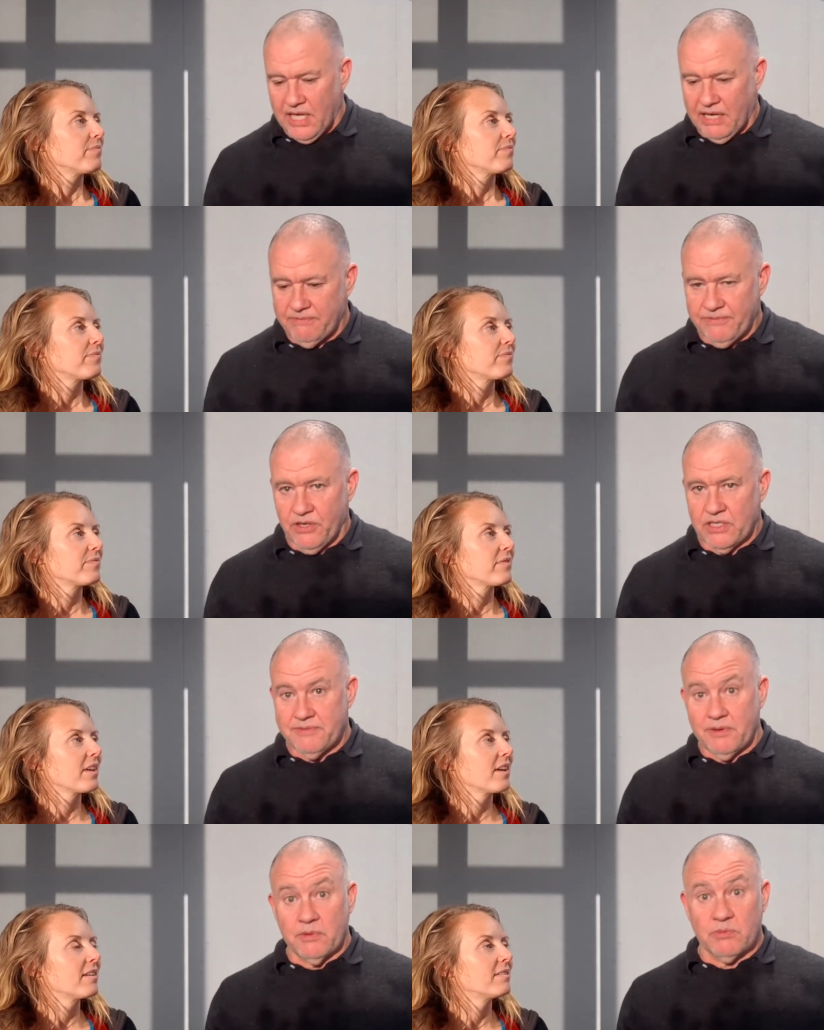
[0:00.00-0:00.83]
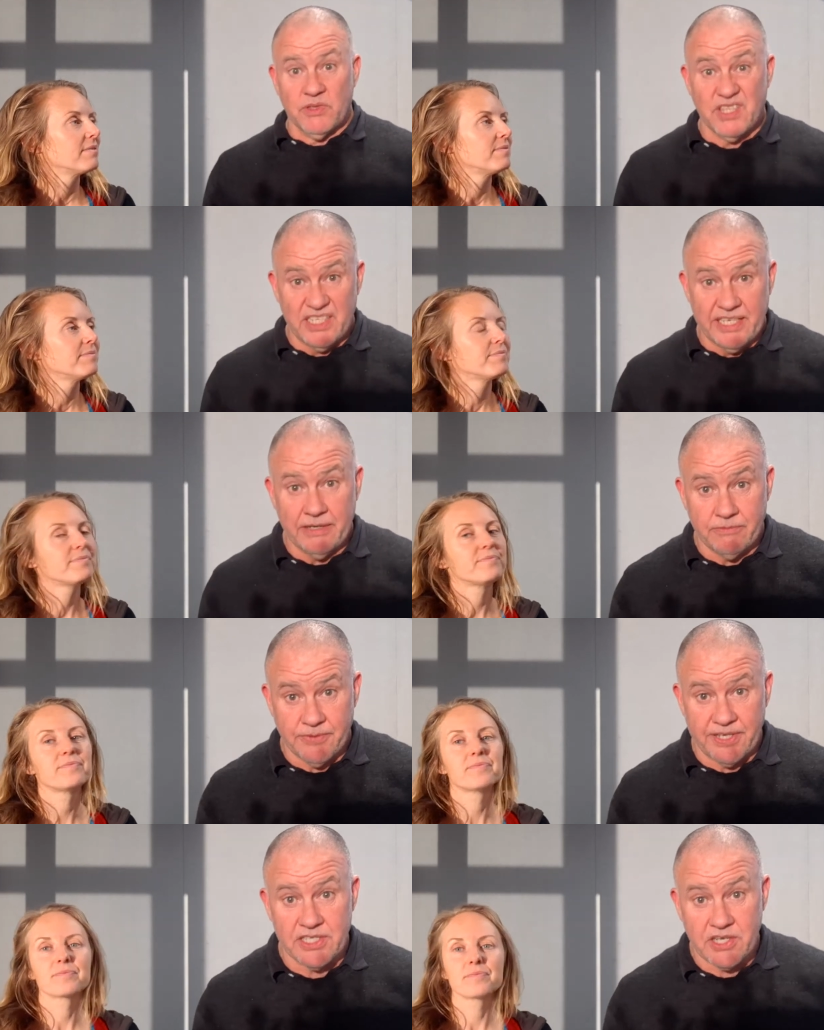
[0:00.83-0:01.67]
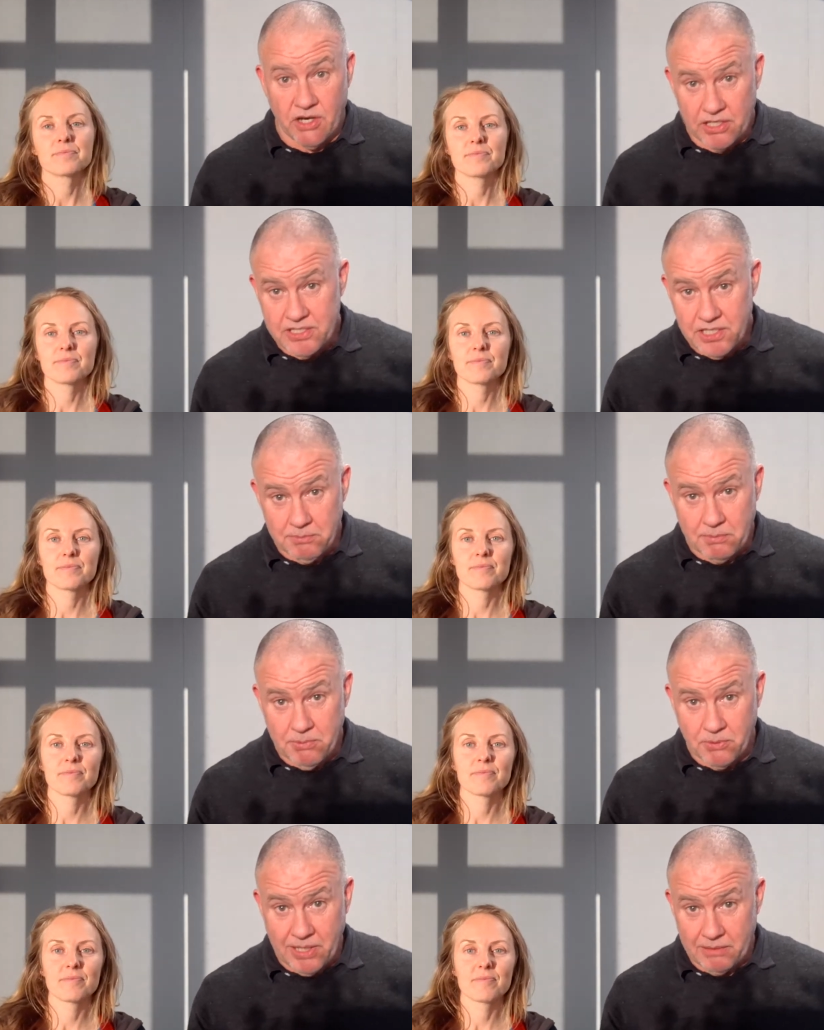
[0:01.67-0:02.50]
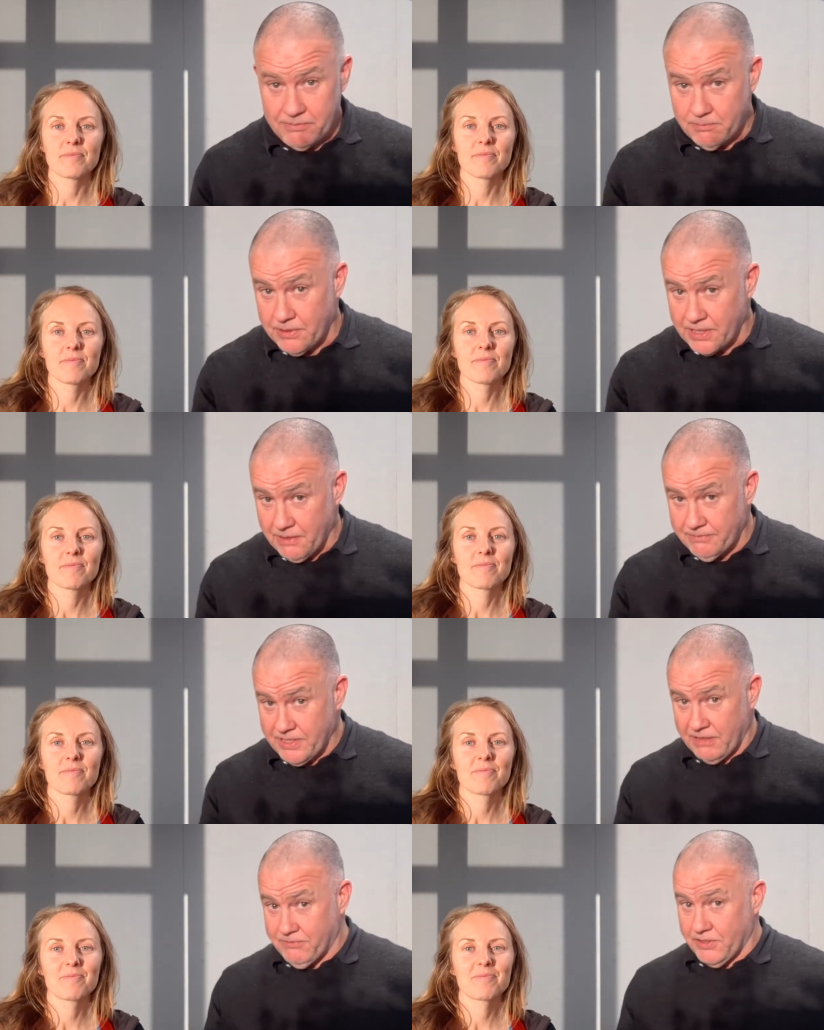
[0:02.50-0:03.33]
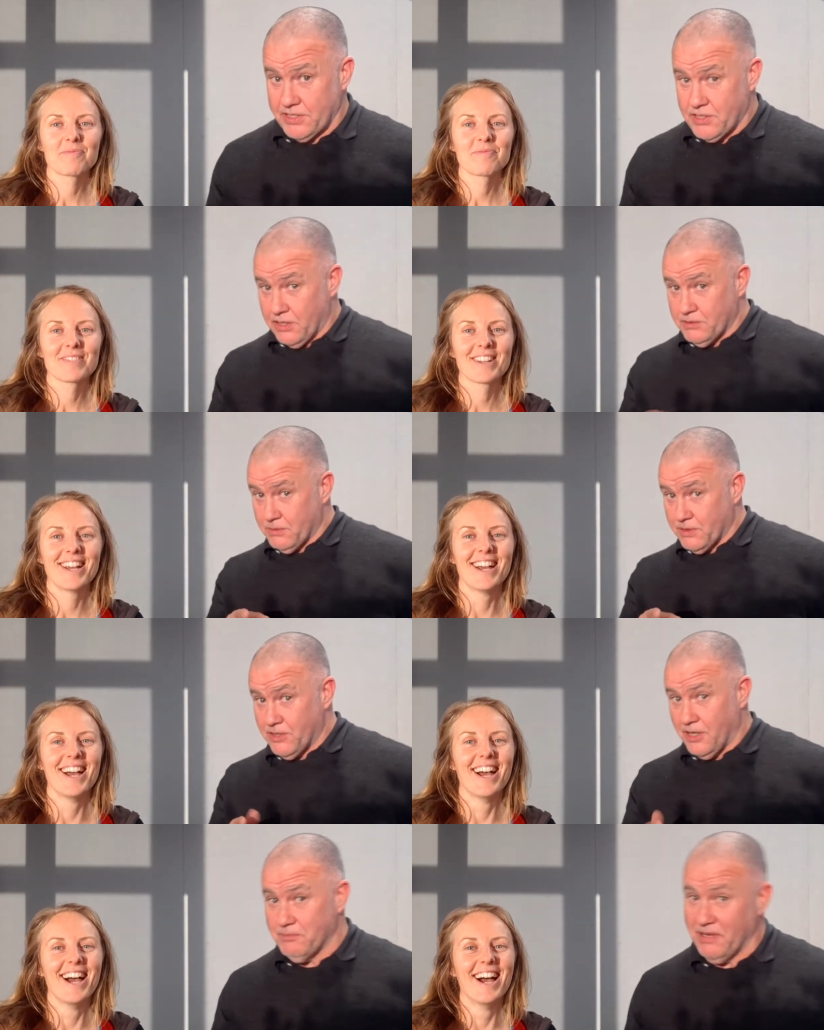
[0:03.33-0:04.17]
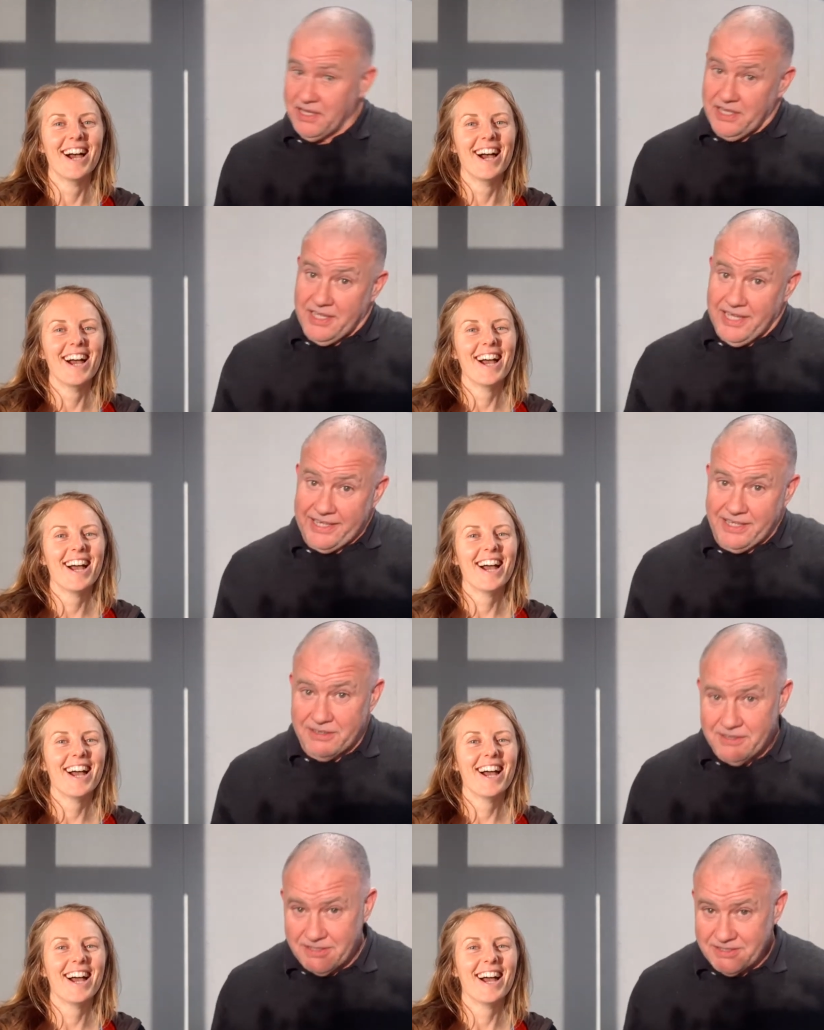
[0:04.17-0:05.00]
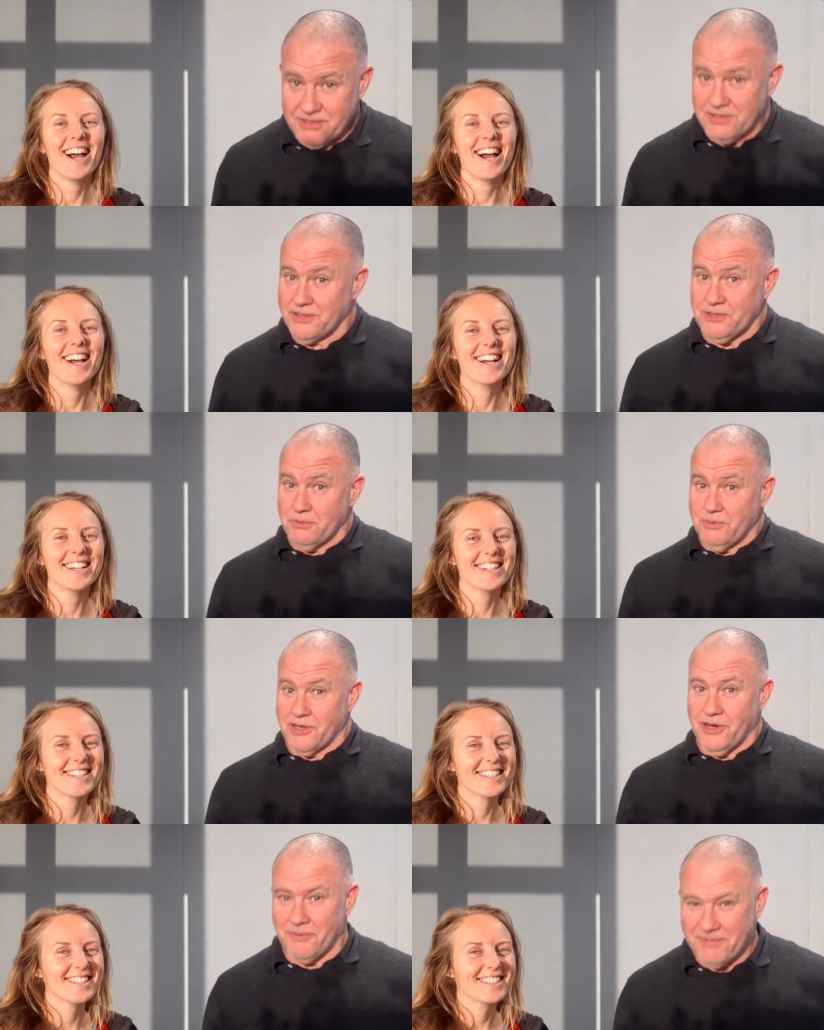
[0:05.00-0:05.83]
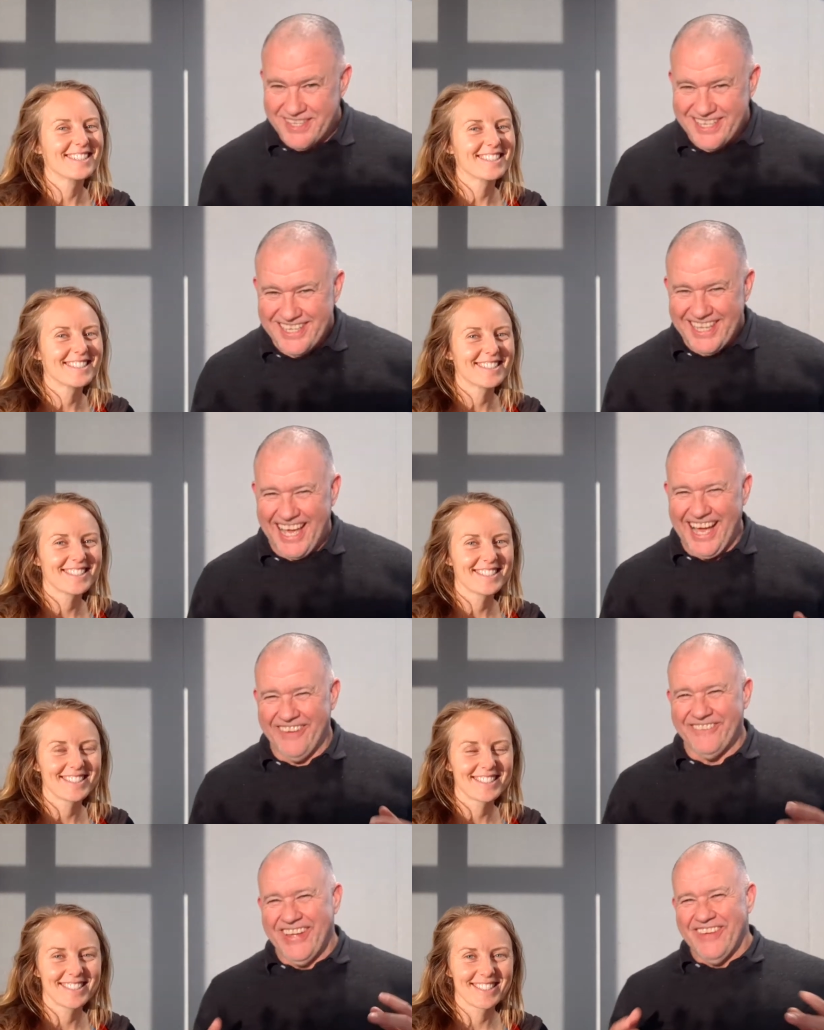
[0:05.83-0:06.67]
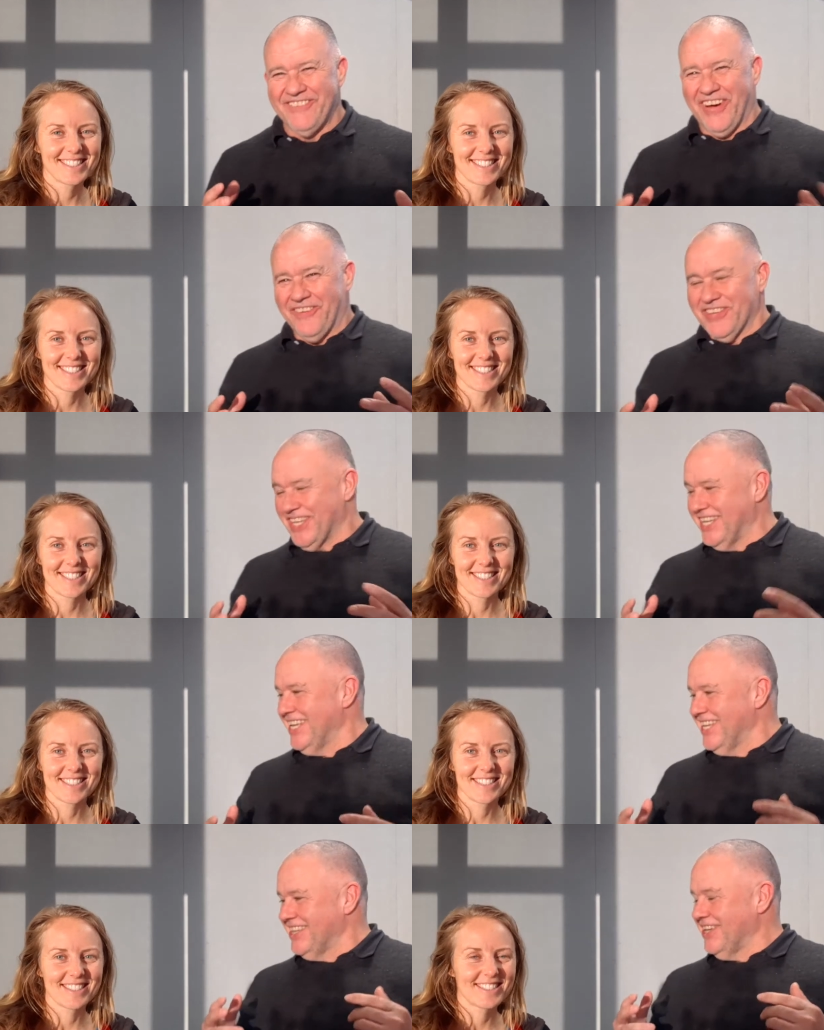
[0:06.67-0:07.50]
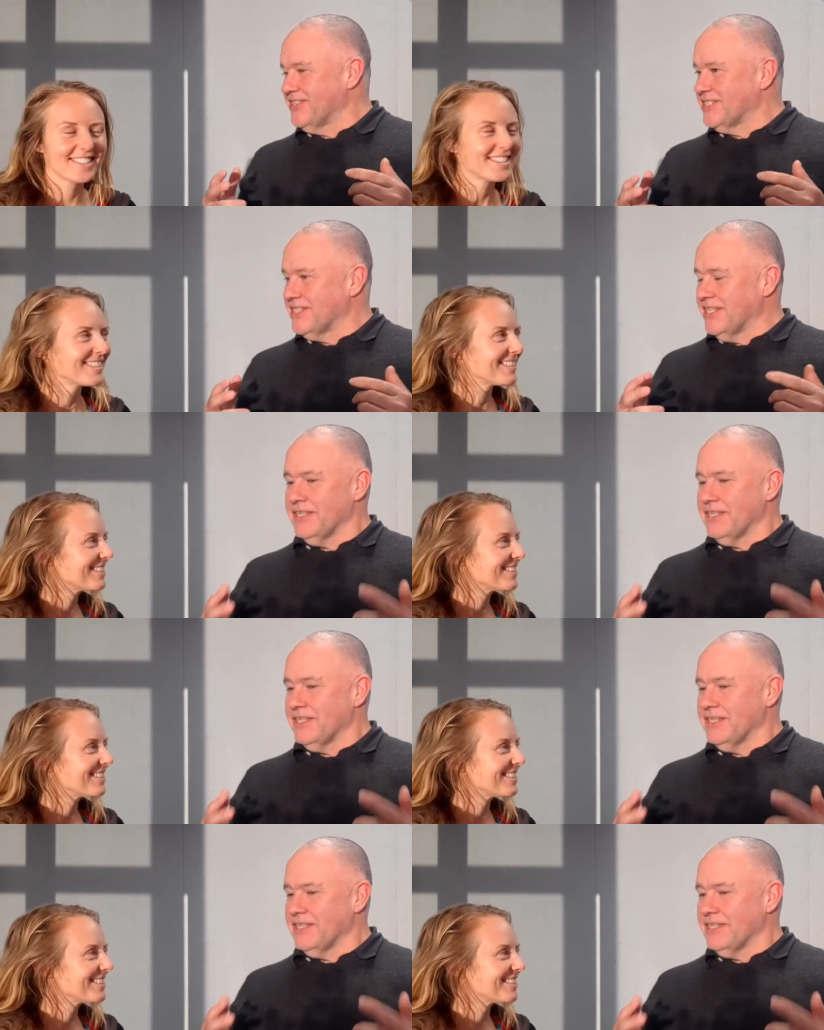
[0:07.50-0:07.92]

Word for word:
Speaker 1: uh, philosophy with, with, the dead French guys, and I'll be pulled up with bringing up dead French guys all the time, but hey, that's, that's all we've got. Um, but within those,